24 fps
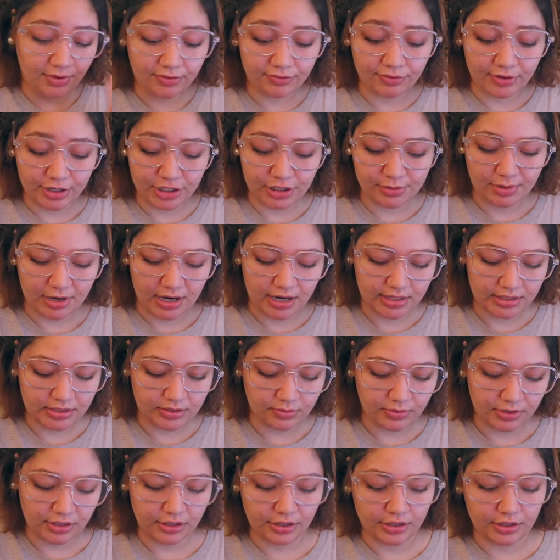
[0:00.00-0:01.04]
want fresh
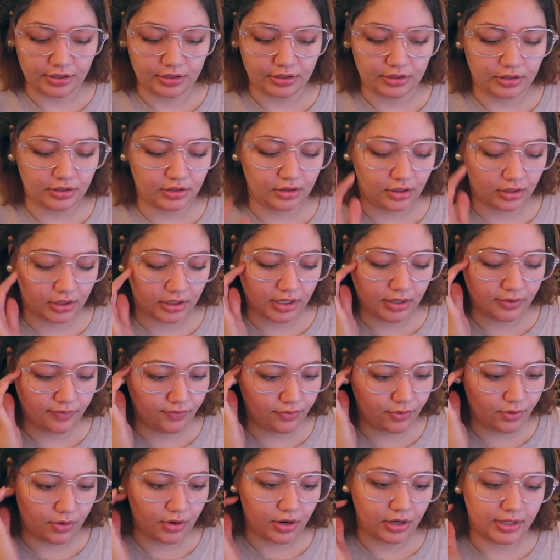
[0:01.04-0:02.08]
pressed when you're looking
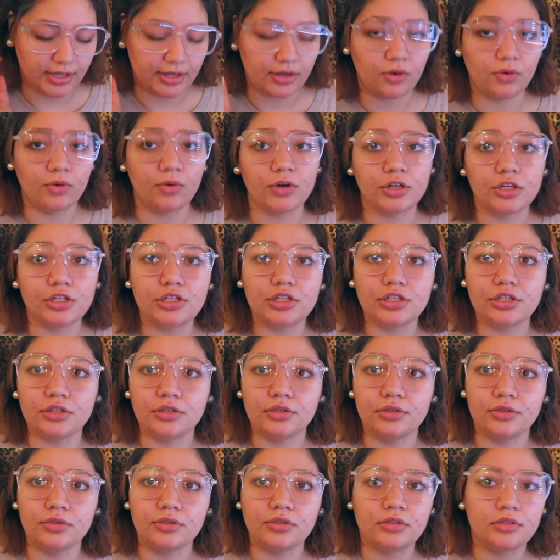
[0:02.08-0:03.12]
for like orange
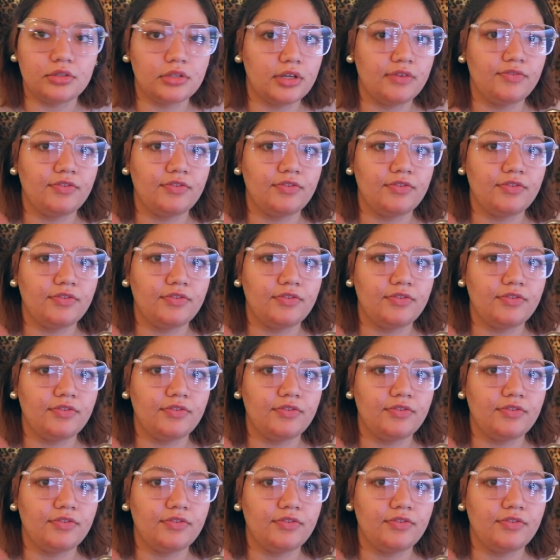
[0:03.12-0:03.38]
juice,